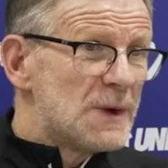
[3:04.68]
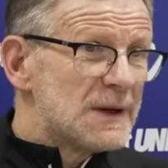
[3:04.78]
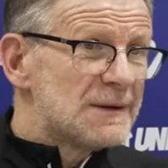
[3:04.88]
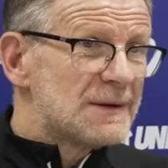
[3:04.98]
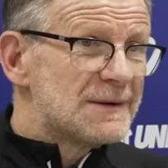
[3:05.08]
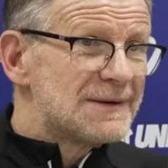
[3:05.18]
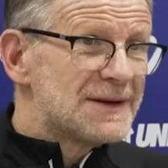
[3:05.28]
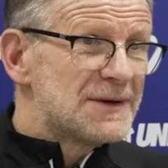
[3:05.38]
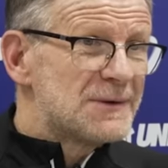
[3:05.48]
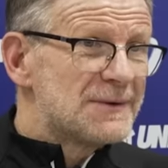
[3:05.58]
me that,
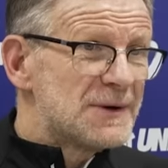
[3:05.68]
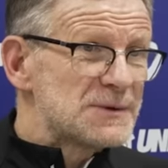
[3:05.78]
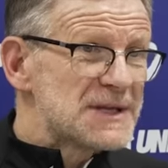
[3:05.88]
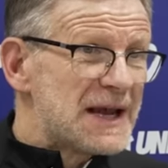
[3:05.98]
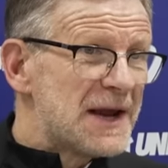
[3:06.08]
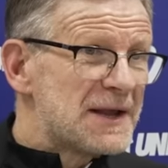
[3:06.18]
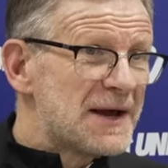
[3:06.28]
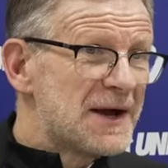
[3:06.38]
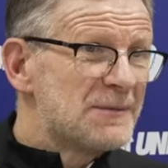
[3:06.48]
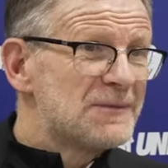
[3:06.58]
you know, I was to head
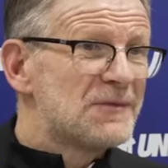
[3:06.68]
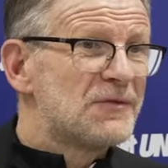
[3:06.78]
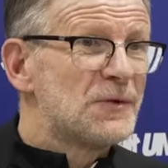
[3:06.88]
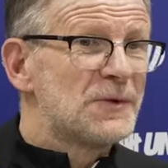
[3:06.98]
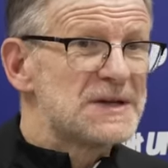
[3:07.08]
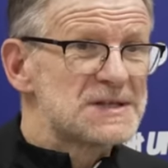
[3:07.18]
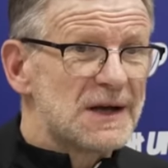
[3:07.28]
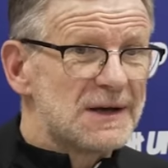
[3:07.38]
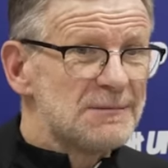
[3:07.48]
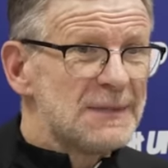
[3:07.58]
it up for this
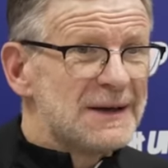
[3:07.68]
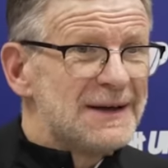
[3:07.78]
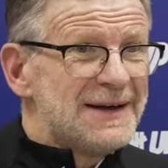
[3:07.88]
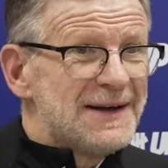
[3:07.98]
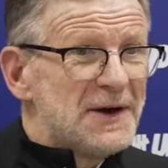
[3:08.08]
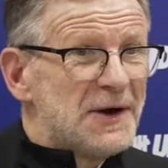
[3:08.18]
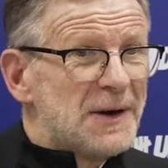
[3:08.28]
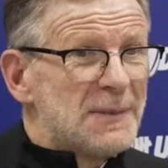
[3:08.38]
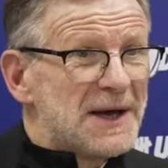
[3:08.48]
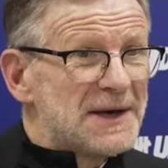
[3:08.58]
game.
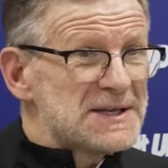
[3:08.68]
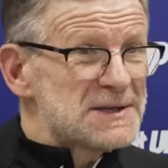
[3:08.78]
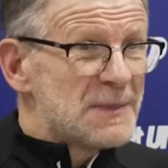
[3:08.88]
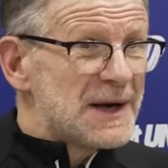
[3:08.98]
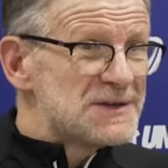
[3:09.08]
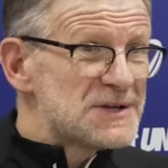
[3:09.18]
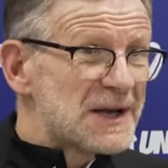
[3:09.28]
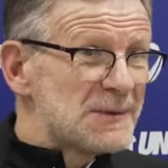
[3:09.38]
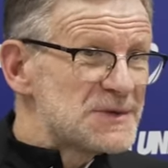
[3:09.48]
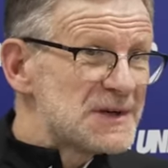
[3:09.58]
Unless a manager
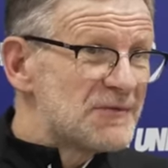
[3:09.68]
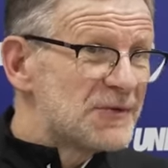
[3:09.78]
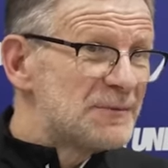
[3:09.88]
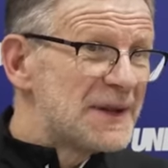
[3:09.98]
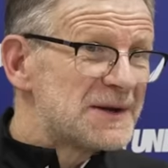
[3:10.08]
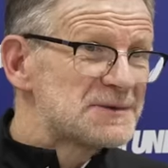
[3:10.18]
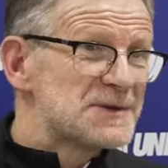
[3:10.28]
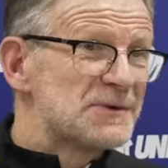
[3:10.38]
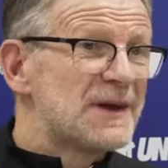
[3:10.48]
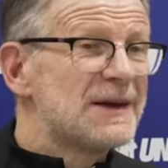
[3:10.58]
comes in from now
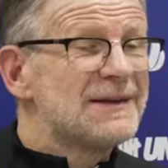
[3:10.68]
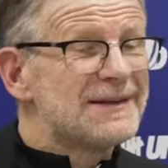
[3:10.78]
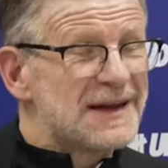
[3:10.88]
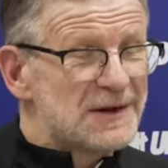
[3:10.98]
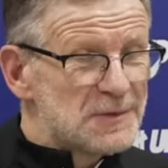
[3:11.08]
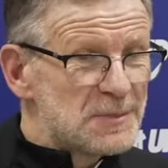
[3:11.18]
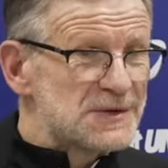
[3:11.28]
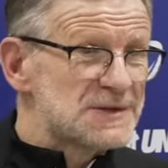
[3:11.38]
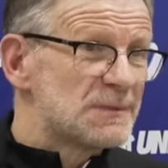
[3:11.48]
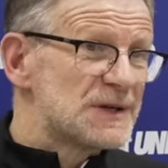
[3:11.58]
till then, that could
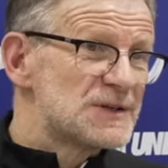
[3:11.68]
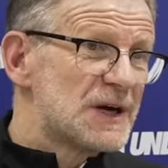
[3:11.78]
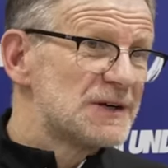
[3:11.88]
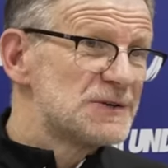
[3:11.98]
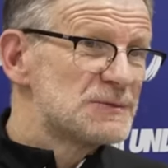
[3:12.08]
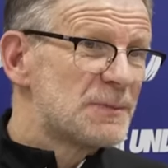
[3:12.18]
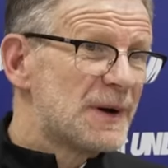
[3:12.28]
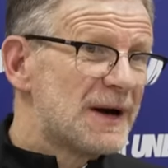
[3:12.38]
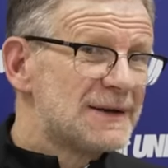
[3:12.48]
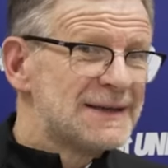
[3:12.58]
possibly change,
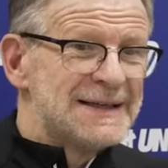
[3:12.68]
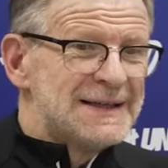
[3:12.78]
but